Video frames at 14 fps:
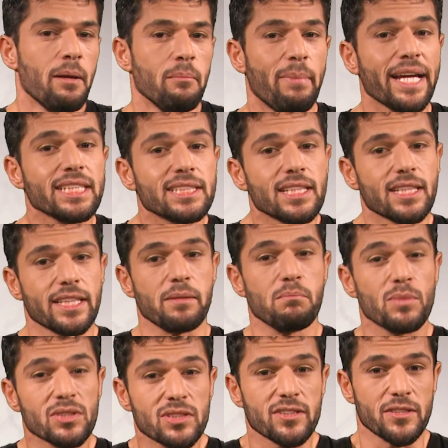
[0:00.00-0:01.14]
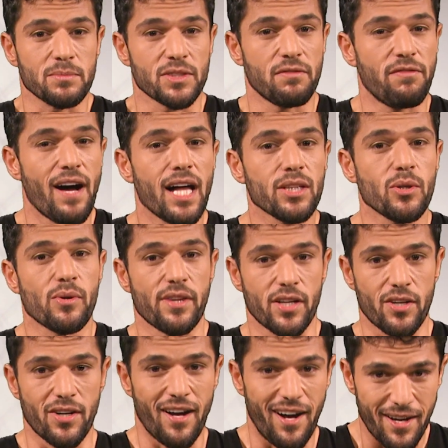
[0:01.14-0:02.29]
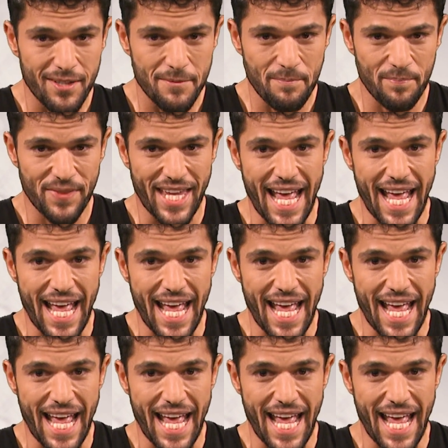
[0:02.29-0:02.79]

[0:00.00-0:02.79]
Basically, Muslims follow the Quran